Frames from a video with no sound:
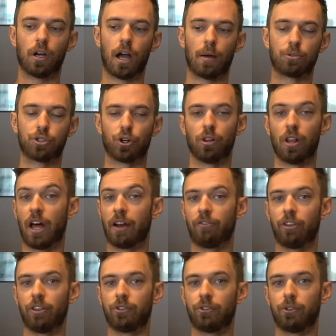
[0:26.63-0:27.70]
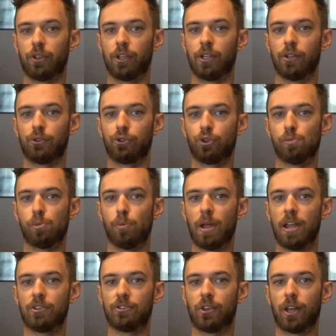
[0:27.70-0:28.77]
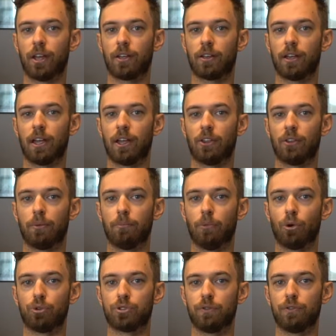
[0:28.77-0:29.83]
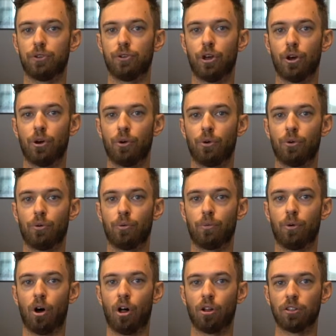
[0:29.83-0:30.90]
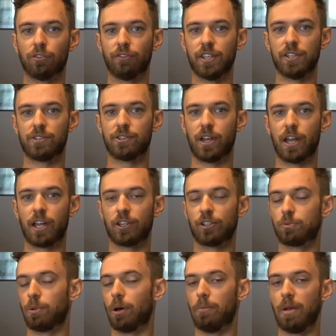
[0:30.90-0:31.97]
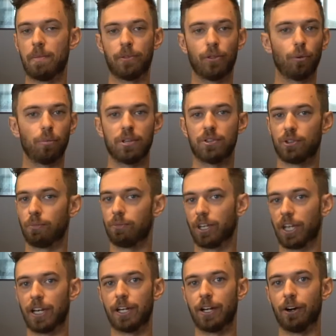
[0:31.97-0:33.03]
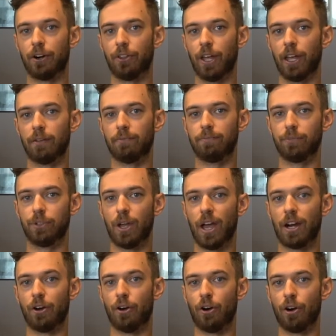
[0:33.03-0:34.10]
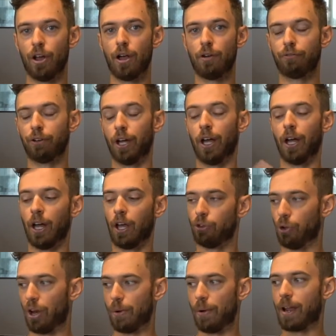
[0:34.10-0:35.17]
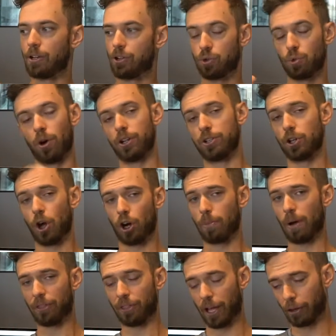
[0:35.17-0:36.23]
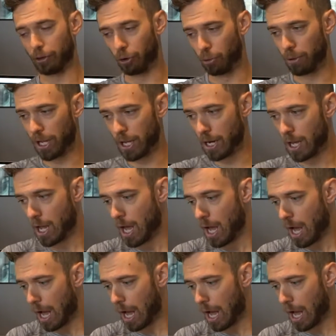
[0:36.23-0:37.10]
I'm sure a lot of this is super basic and most of you know all of these things, but maybe there'll be something in here that you hadn't heard of. So anyway, just wanted to talk about that a little bit.